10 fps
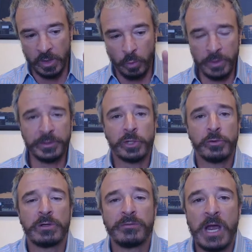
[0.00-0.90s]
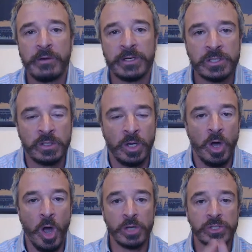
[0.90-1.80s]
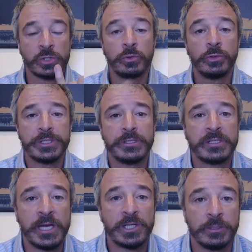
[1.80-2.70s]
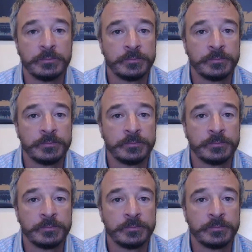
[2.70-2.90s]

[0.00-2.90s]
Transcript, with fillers: With the coronavirus, are schools in session?